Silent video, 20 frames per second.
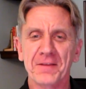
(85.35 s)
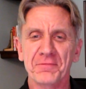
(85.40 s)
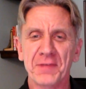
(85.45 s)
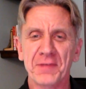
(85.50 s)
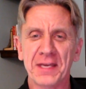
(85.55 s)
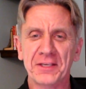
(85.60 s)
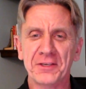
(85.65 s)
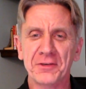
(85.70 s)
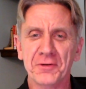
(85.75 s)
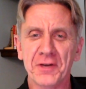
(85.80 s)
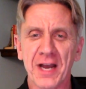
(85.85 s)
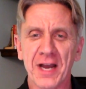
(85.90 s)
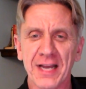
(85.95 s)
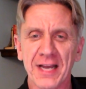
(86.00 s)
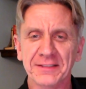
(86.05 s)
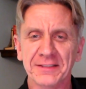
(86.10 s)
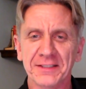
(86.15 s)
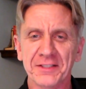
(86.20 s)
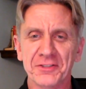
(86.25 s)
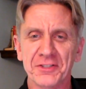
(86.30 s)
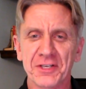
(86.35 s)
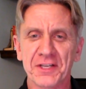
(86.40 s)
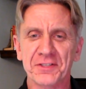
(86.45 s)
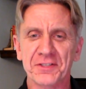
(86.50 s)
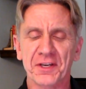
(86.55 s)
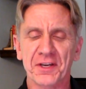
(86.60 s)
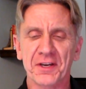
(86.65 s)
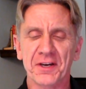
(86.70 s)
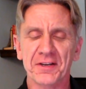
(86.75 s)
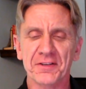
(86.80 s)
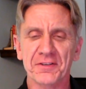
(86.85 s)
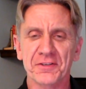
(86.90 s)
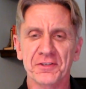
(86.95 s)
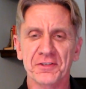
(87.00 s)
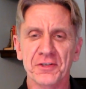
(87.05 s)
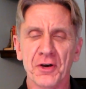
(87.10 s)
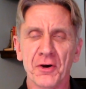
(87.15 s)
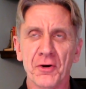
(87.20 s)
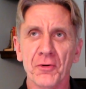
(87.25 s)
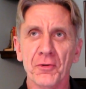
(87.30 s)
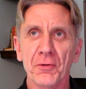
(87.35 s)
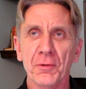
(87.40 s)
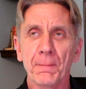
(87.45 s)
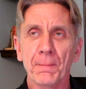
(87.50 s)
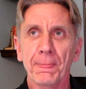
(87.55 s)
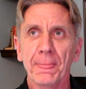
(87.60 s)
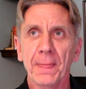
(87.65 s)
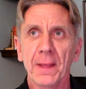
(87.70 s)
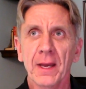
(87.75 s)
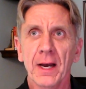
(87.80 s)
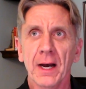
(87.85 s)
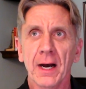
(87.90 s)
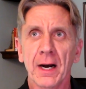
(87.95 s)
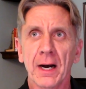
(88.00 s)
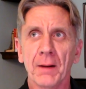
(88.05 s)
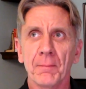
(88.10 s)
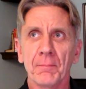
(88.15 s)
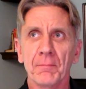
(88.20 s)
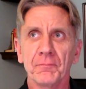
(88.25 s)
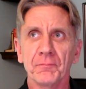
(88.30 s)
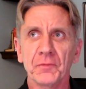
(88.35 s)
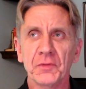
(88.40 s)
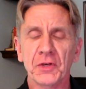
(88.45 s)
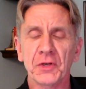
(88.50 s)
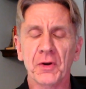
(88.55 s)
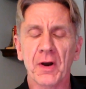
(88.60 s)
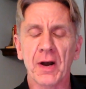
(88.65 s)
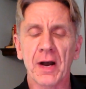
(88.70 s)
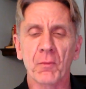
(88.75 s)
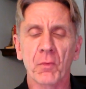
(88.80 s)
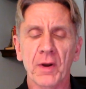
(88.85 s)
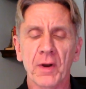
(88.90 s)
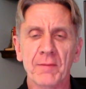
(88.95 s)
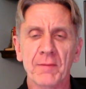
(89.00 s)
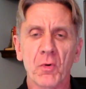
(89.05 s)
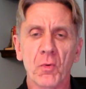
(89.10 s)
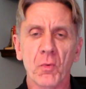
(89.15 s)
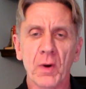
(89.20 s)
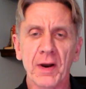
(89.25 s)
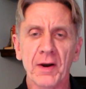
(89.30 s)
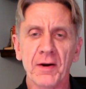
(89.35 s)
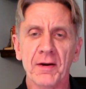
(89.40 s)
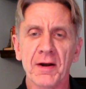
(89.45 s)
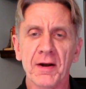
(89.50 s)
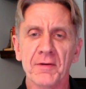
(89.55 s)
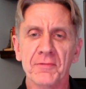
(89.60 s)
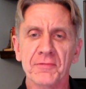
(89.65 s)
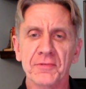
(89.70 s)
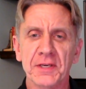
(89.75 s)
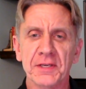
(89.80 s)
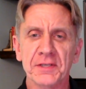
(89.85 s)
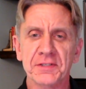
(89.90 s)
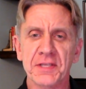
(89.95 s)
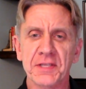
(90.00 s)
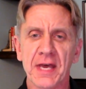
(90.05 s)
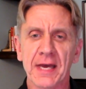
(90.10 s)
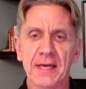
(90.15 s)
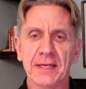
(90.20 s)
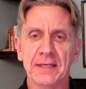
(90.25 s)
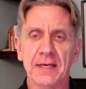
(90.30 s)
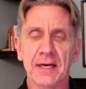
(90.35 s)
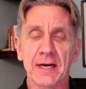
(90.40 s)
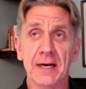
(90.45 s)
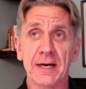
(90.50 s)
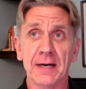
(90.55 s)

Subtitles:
Thank you kindly, Jessica. So, what I'm aware of is that